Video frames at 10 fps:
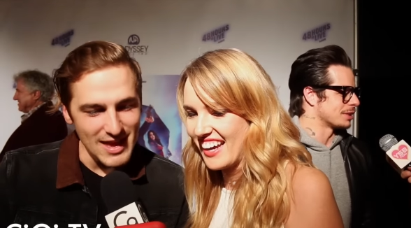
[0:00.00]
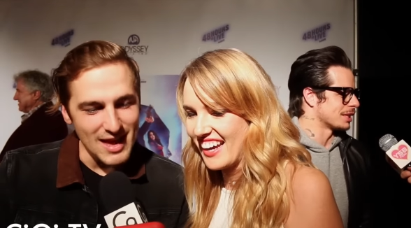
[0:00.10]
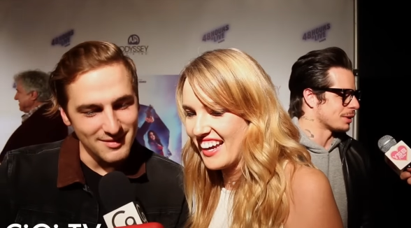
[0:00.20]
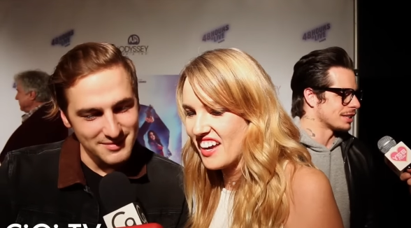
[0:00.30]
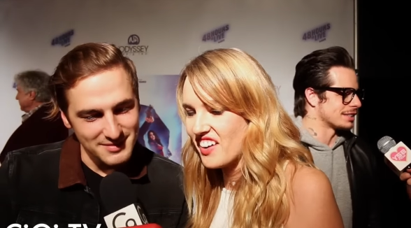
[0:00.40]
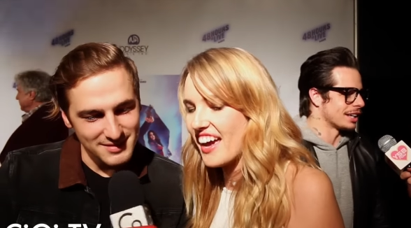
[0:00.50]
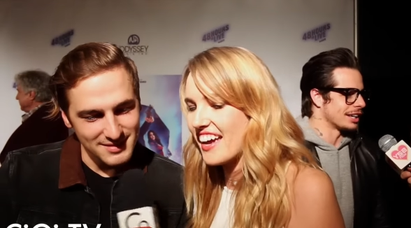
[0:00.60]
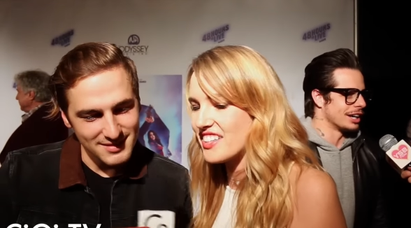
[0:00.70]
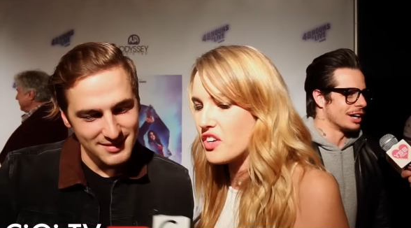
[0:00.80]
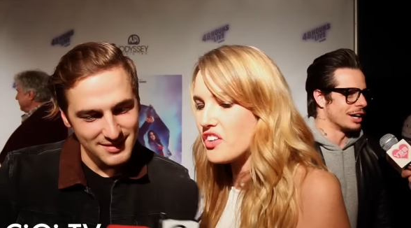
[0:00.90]
Speaker 1: Yeah.
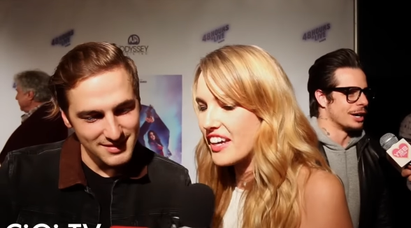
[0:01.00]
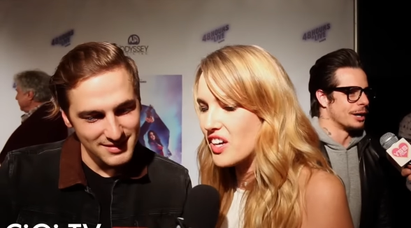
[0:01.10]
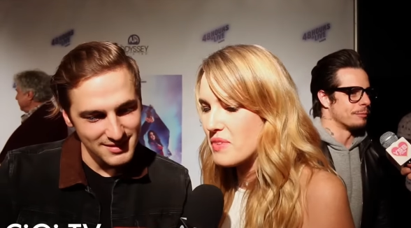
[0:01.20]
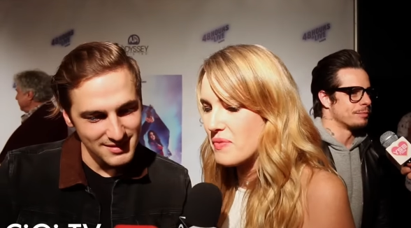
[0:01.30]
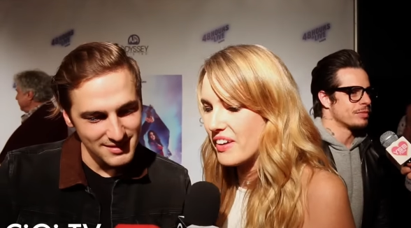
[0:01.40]
Okay, don't kill me,